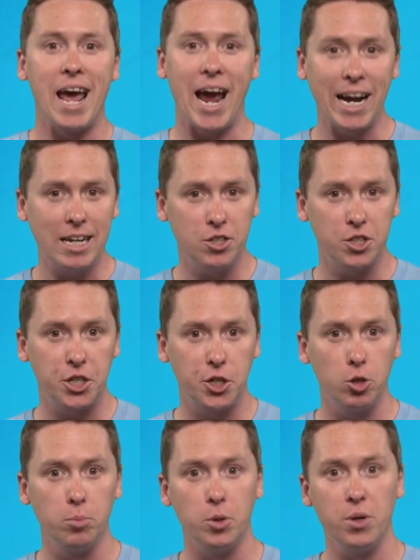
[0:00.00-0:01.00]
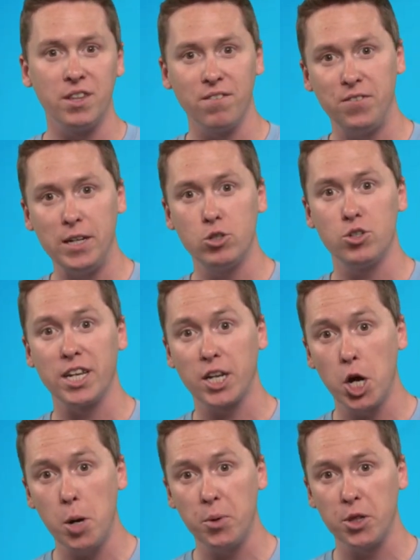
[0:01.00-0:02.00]
Adding Secure Boot and the features that
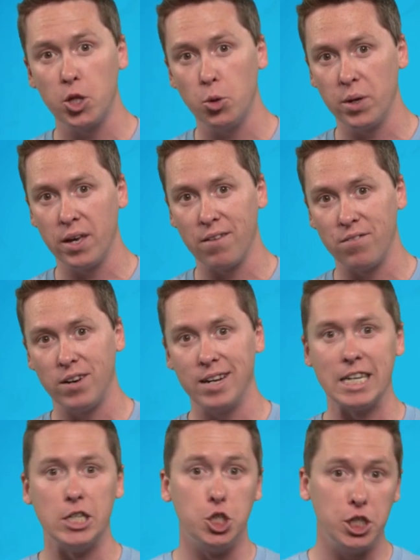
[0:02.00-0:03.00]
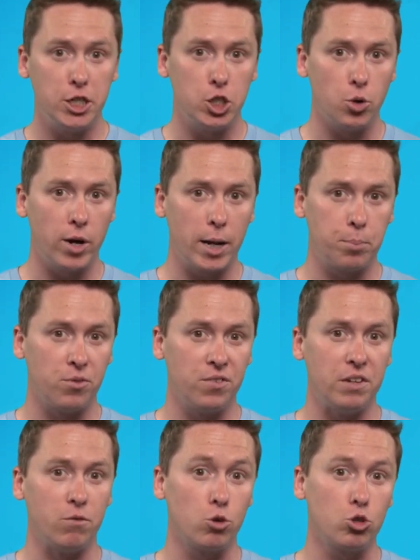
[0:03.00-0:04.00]
come with UEFI in Gen 2
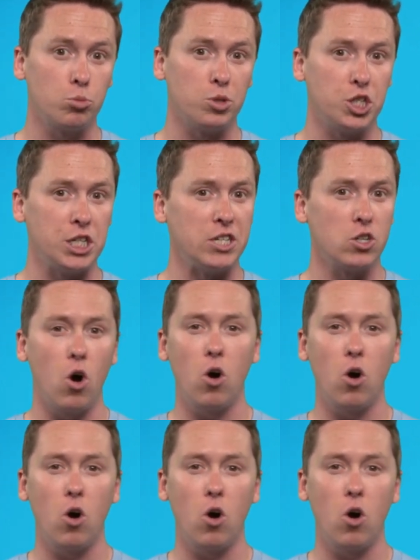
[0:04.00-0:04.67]
Hyper-V virtual machines